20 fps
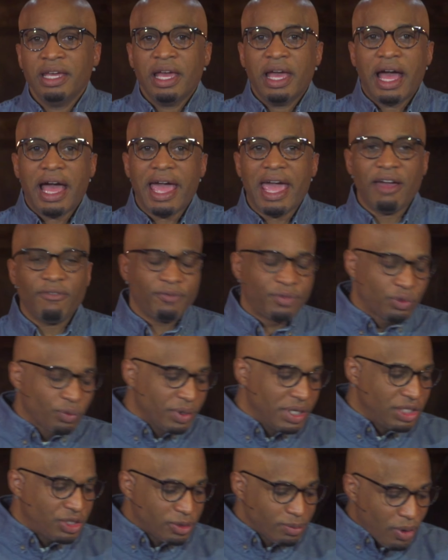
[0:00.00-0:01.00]
I have
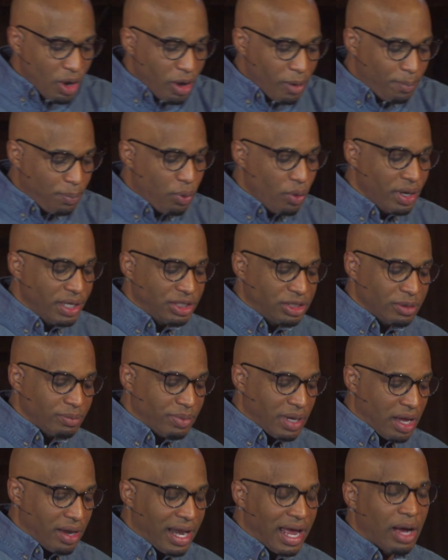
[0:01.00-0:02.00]
three small points
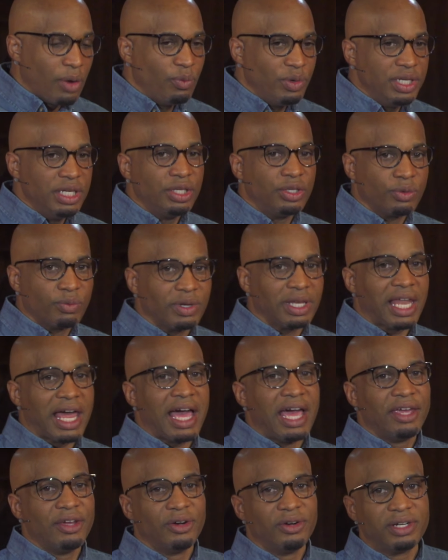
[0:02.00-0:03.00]
about how we need to
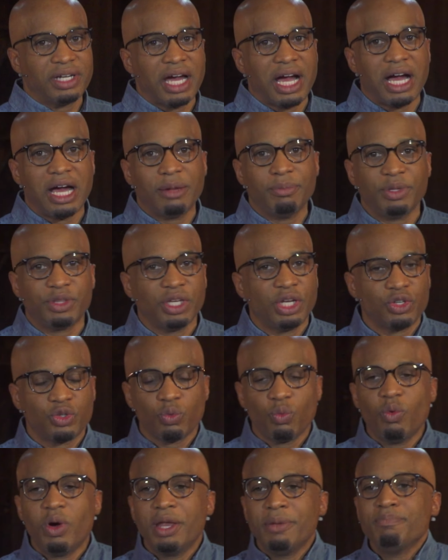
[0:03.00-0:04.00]
rely on God, but there's
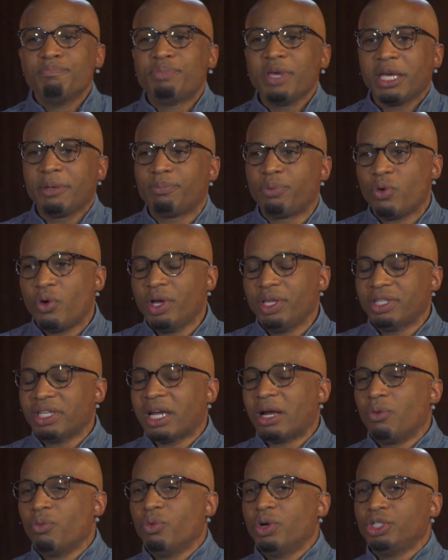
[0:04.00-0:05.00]
one big point that
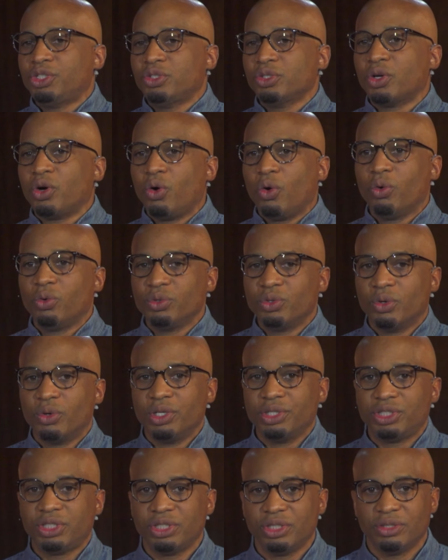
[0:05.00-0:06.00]
I want you to hold
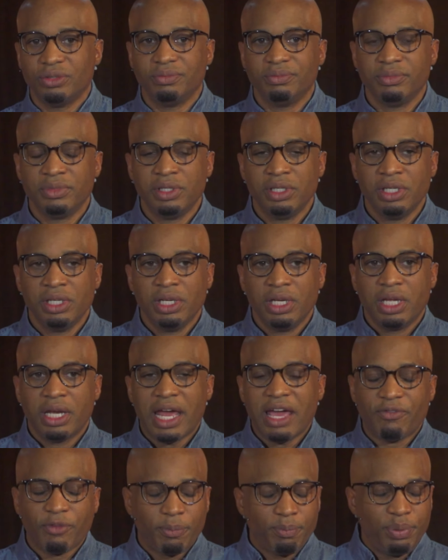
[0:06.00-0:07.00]
on to. I
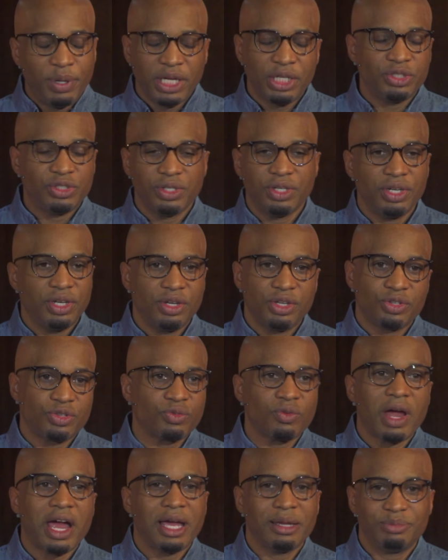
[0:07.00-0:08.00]
have a picture that
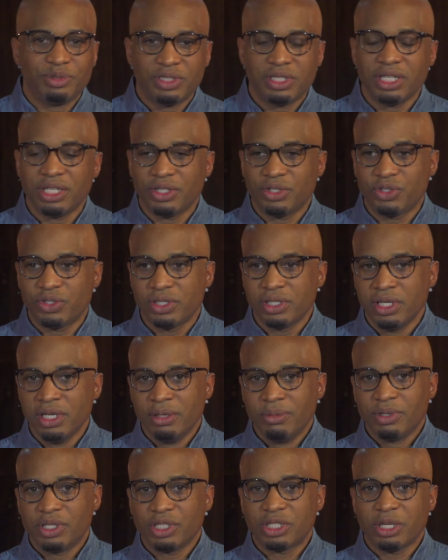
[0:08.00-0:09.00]
describes this,
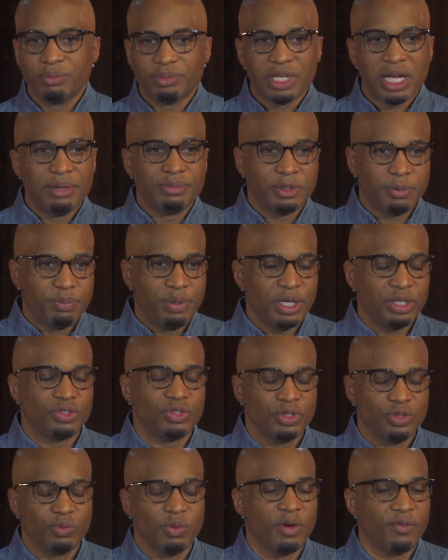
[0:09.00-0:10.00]
because sometimes a picture
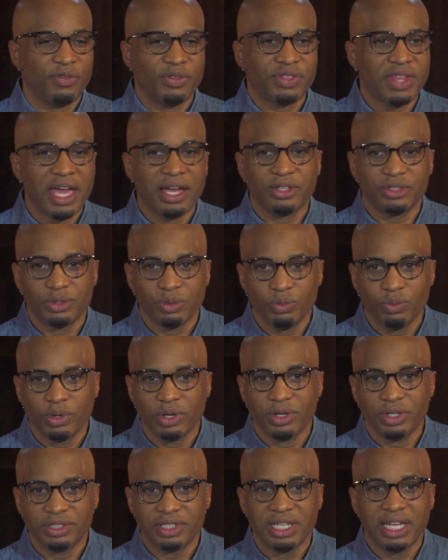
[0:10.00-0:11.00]
is worth 1,000
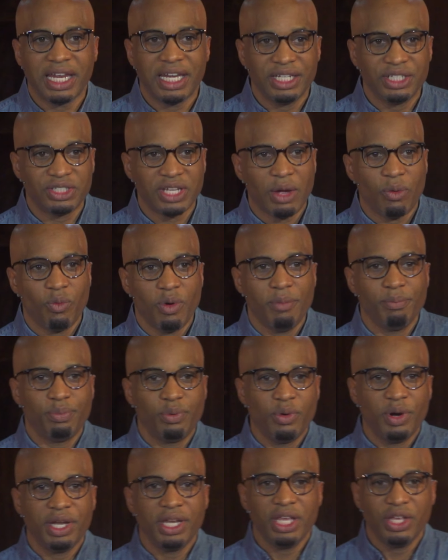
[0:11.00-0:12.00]
words, and that is at one
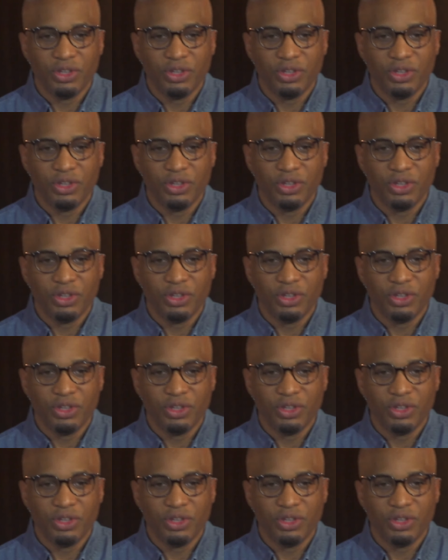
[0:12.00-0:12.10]
point in